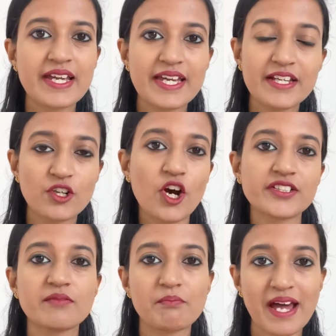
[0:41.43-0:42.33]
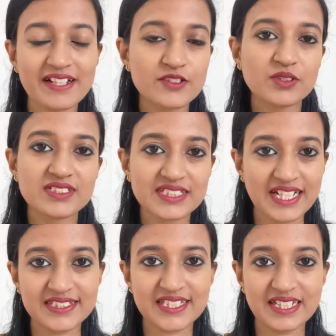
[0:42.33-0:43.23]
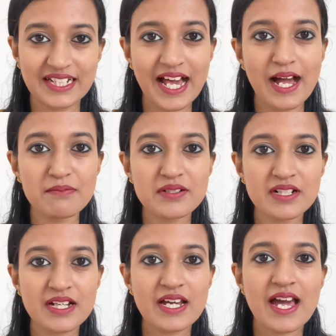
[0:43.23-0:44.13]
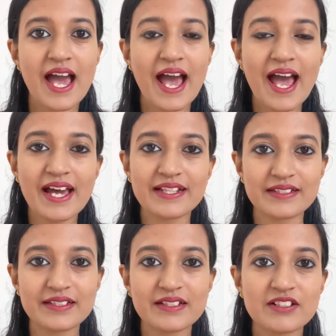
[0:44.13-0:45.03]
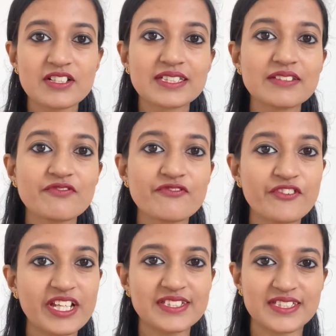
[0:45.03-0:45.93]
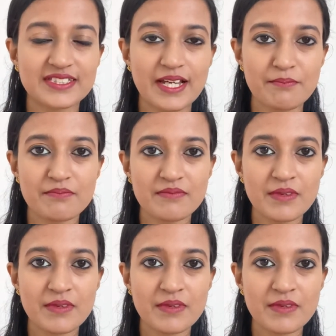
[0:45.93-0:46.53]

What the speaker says: He got it back to his testing lab and freezed them.